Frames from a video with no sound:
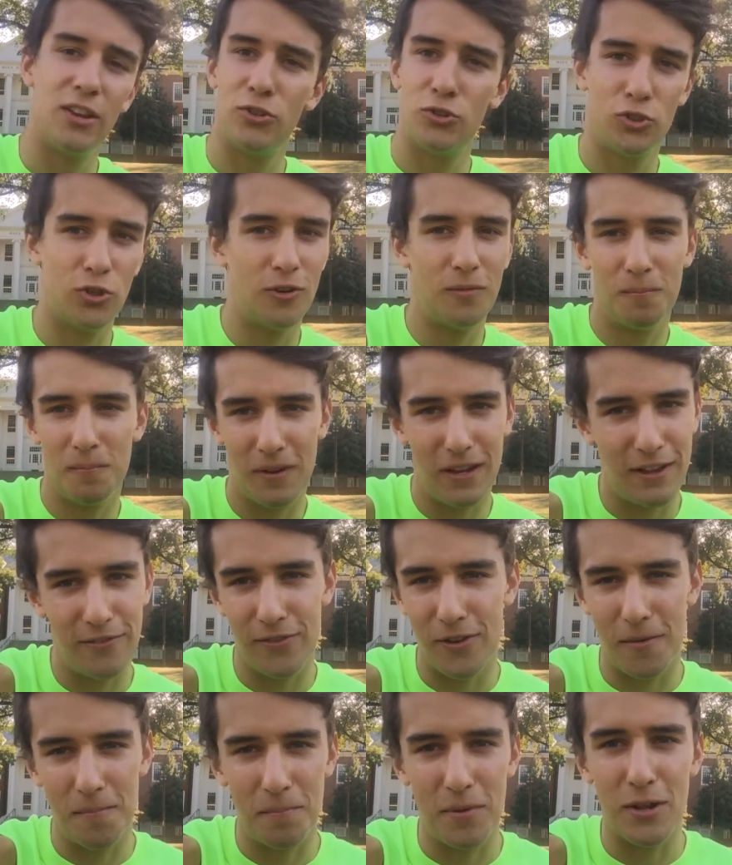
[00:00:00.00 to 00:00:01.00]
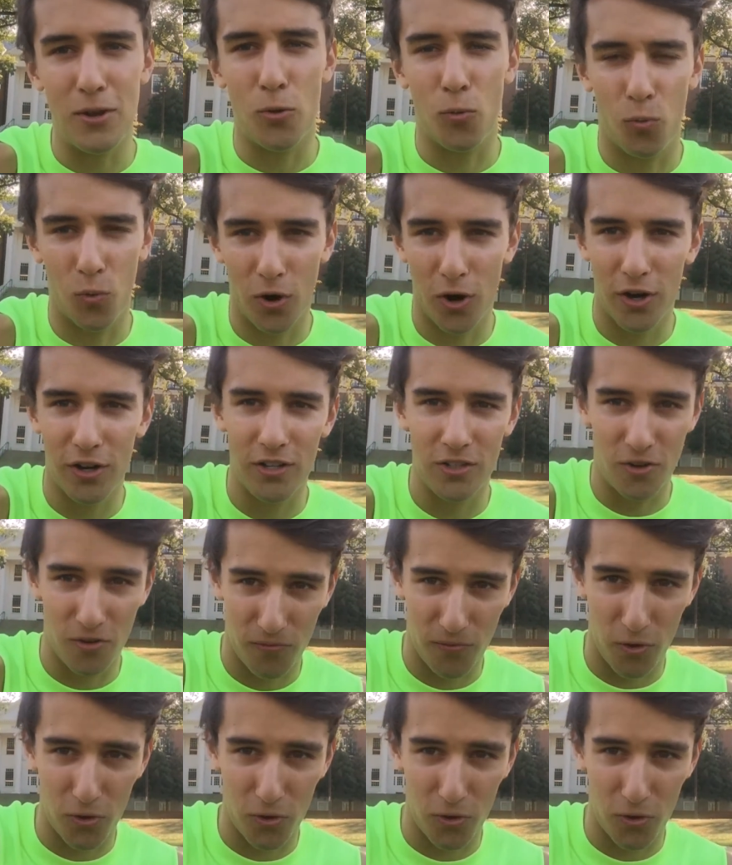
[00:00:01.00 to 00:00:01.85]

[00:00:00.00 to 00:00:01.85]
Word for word: Shouldn't even be a word in your